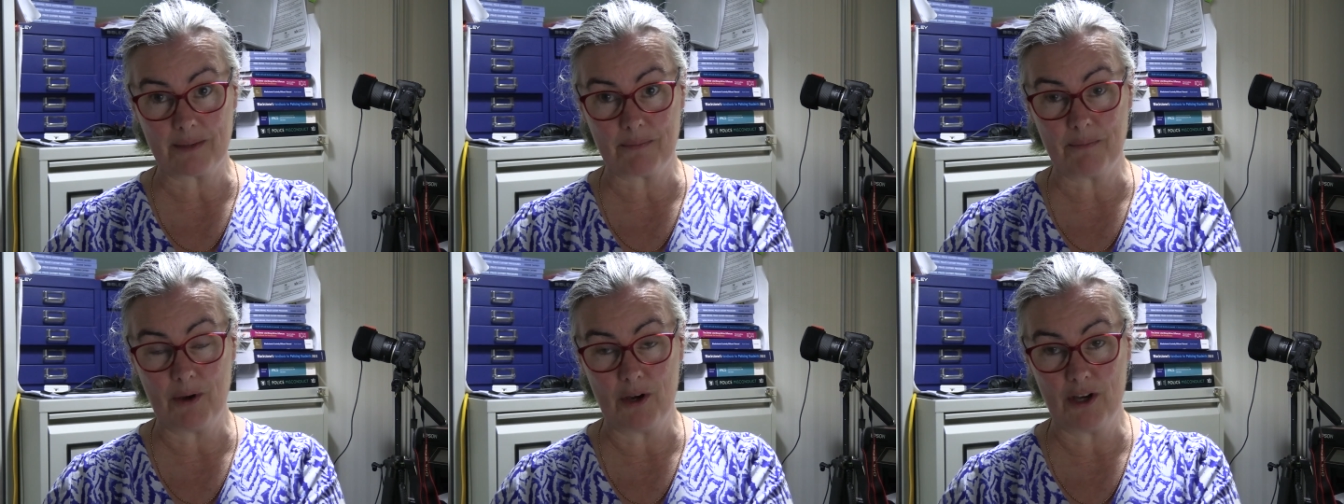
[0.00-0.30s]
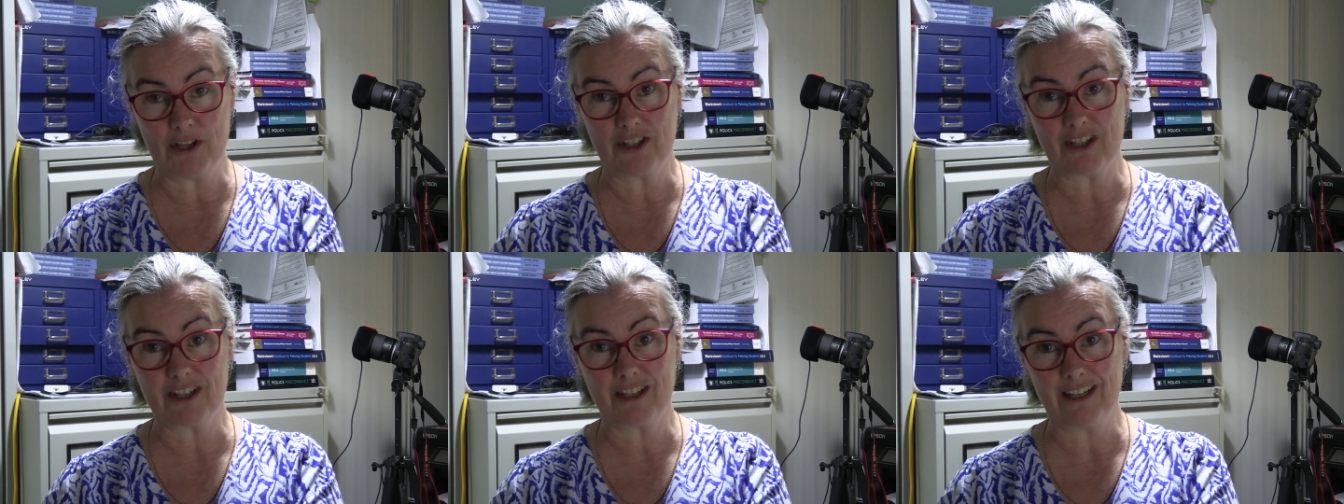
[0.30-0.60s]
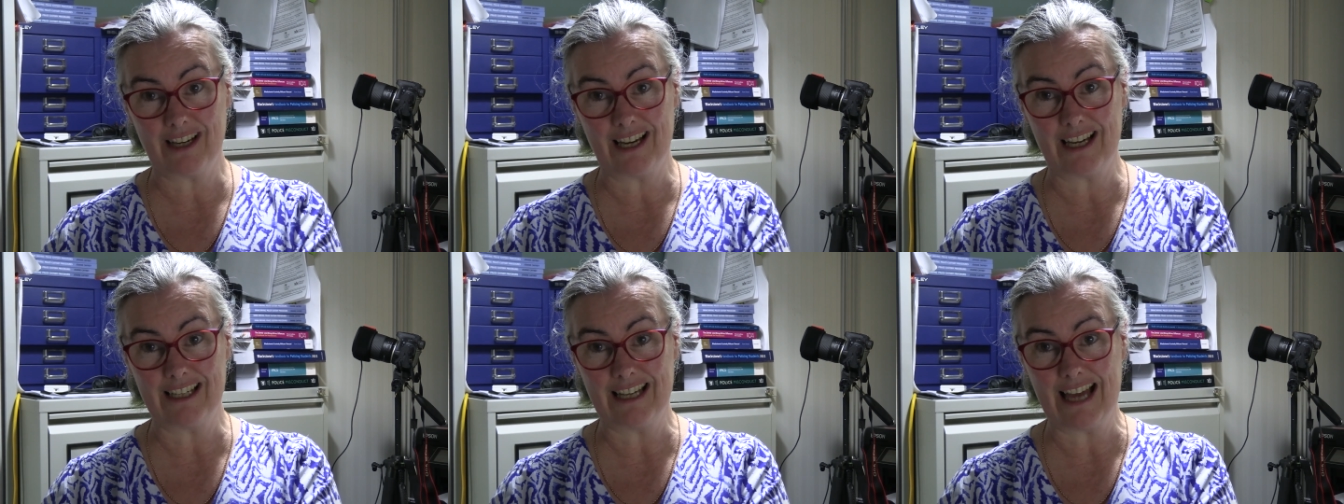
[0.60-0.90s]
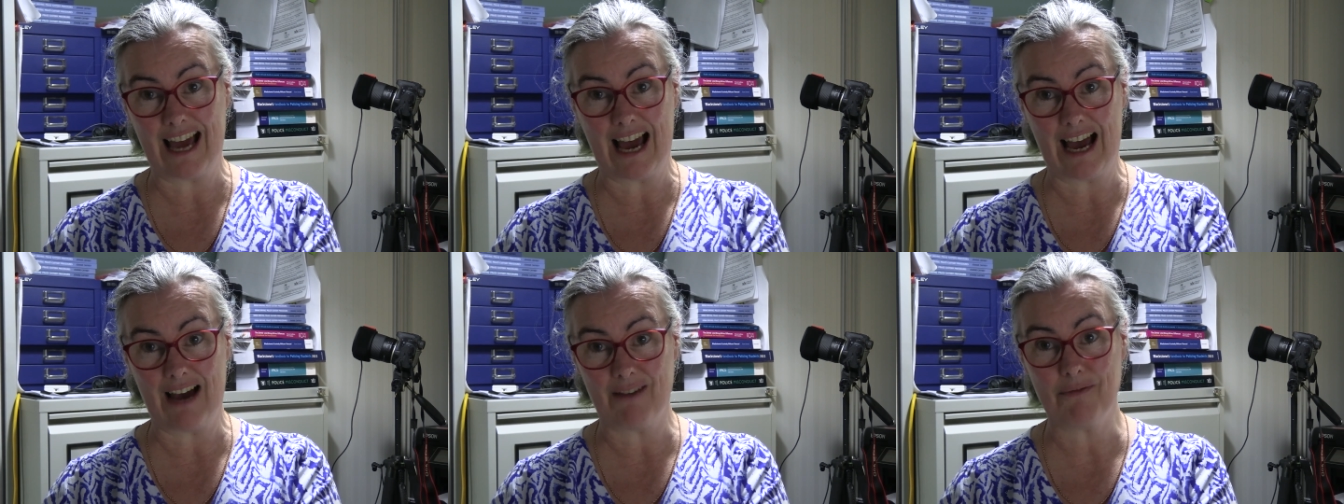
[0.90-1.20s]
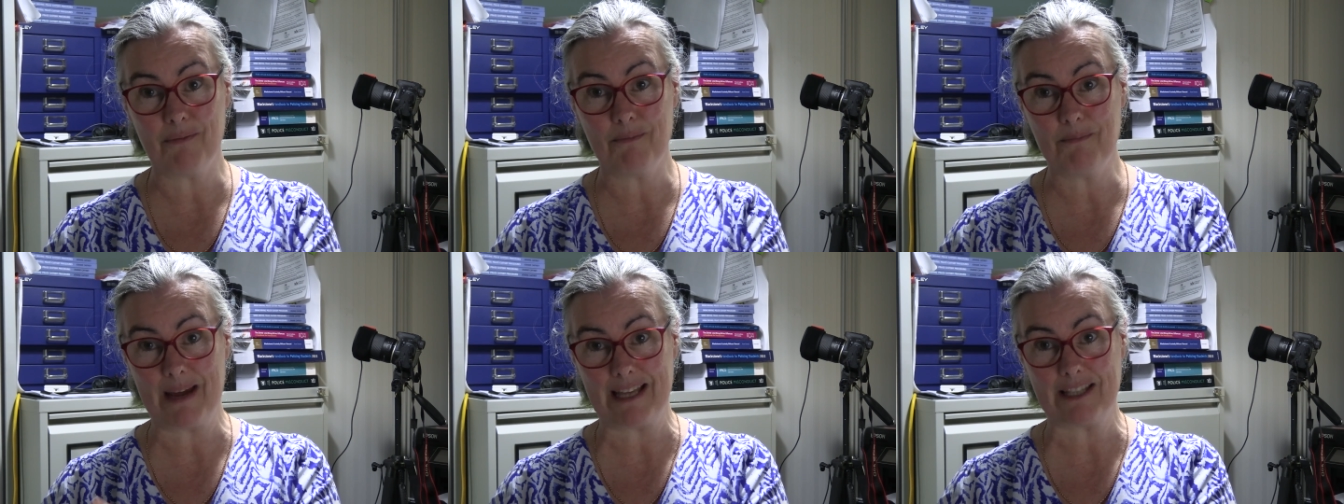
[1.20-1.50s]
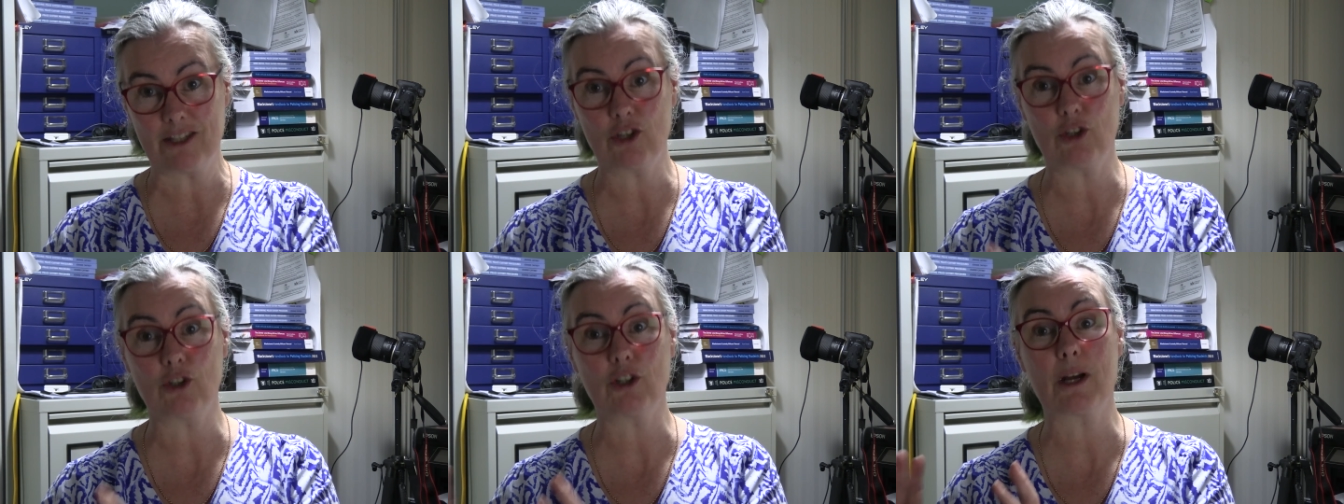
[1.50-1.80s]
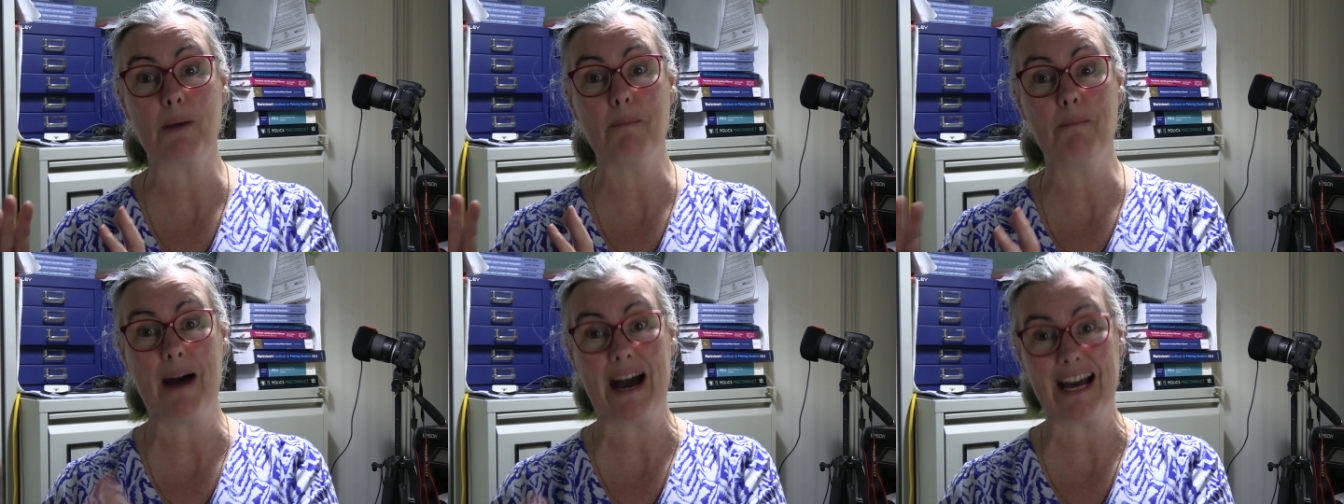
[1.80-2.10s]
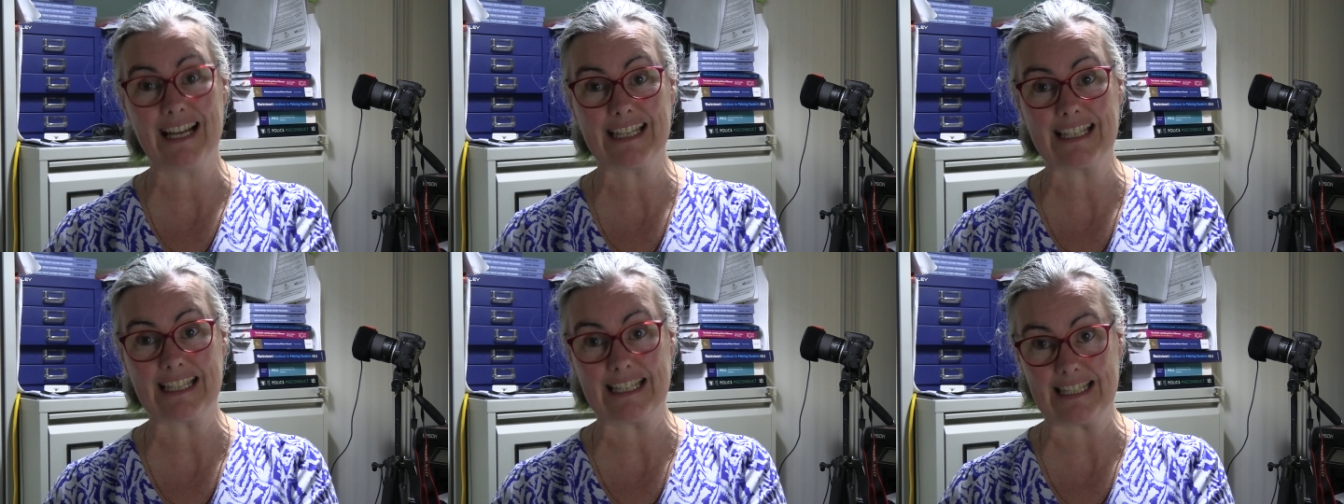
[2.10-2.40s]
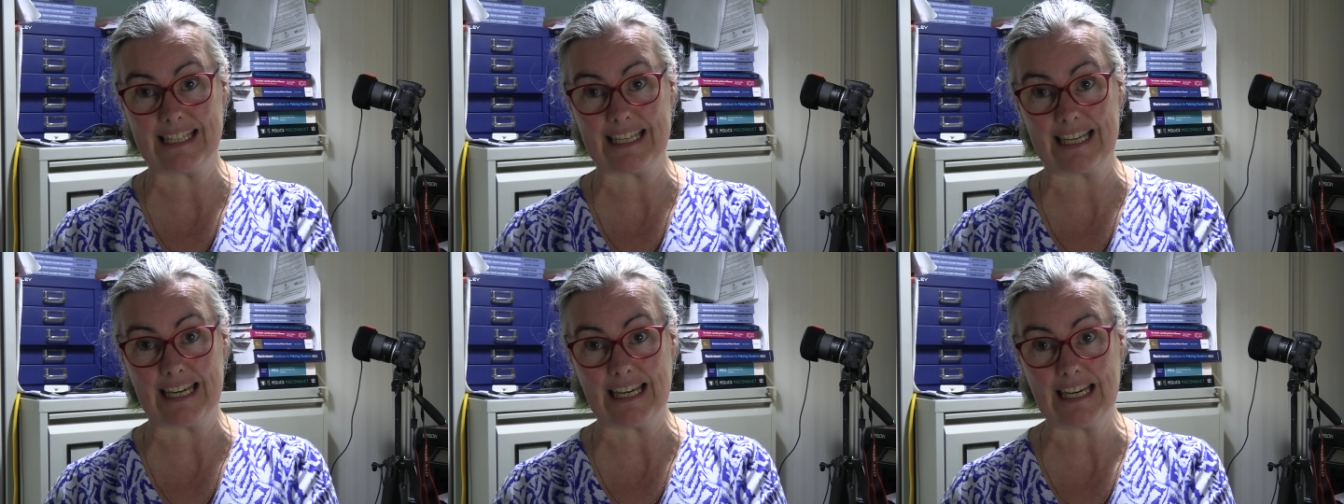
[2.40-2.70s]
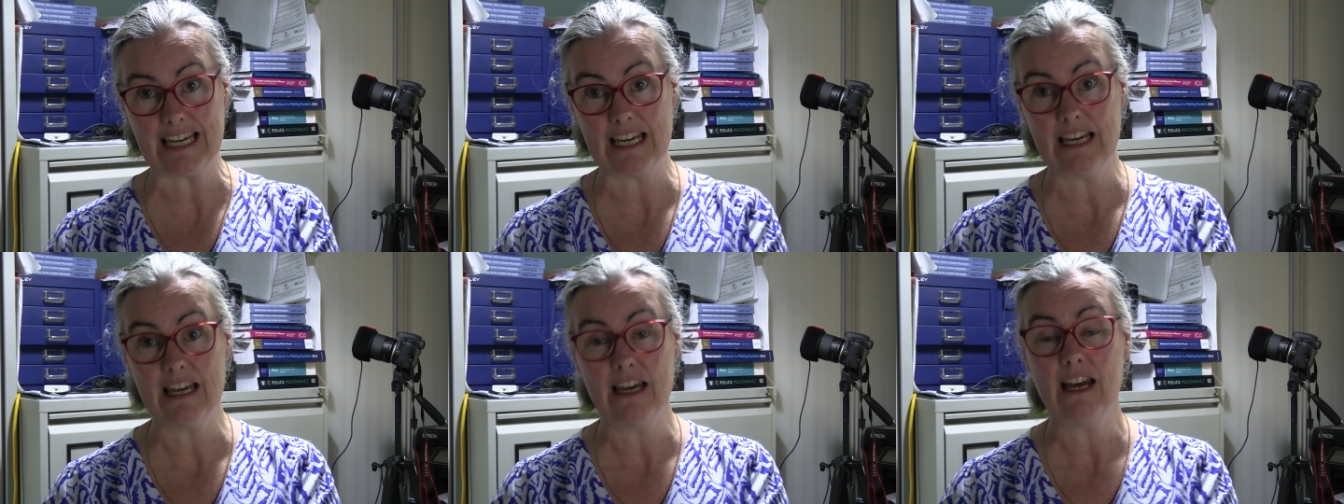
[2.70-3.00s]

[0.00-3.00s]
a person can have mental capacity